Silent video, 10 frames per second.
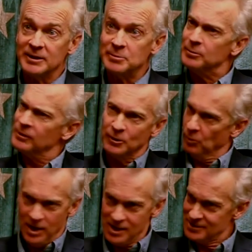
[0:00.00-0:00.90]
And people are like,
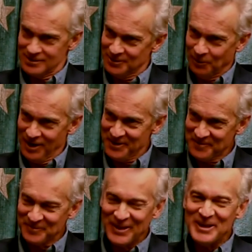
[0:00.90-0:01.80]
what? How what? does
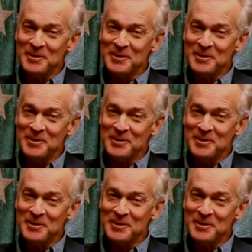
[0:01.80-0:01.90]
that happen?